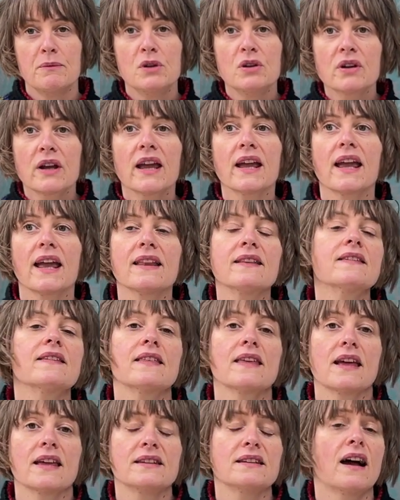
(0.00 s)
looking into
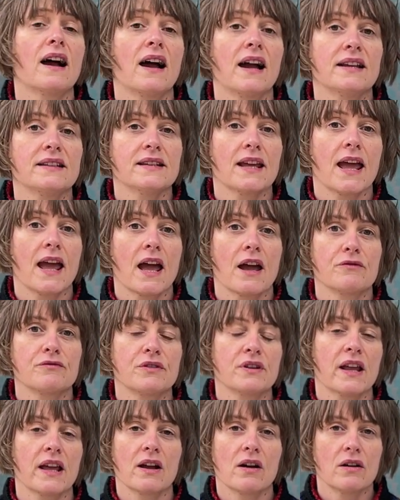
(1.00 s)
the idea of
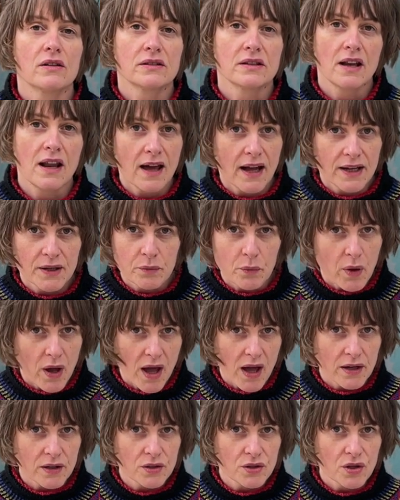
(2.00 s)
running online
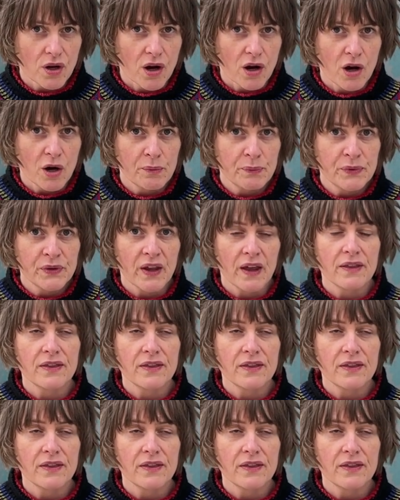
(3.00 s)
workshops.